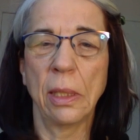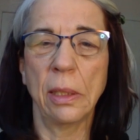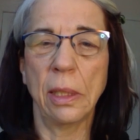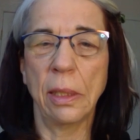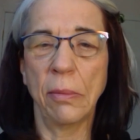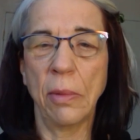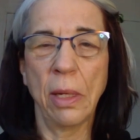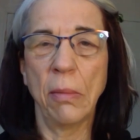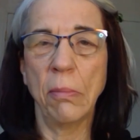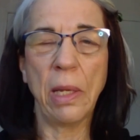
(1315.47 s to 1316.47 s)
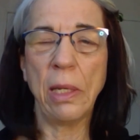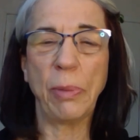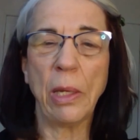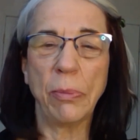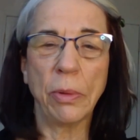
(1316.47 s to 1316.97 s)
And many
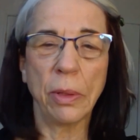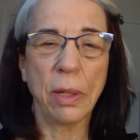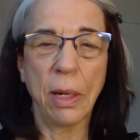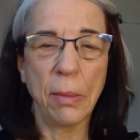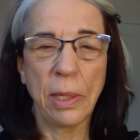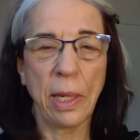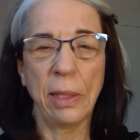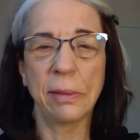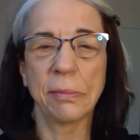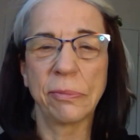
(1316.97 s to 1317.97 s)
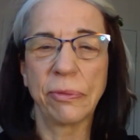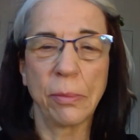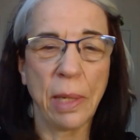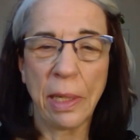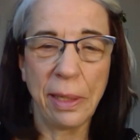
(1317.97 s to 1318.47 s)
people accommodate for
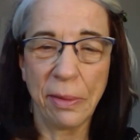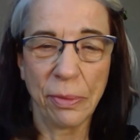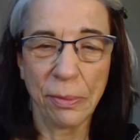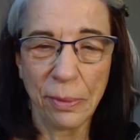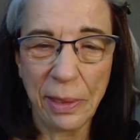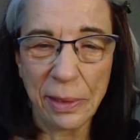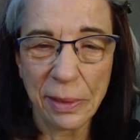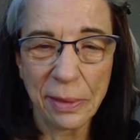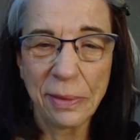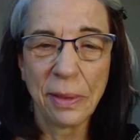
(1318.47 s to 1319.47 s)
many different reasons